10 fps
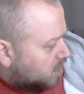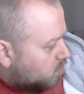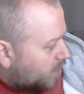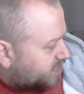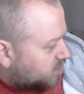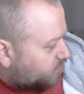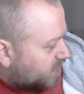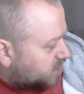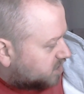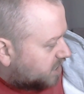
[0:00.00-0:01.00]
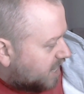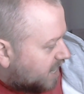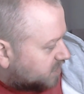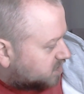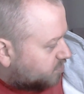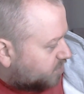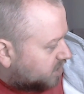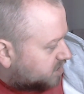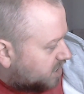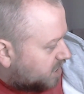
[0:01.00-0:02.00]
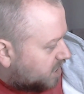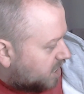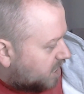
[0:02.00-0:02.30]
Weighted base and enhanced stability,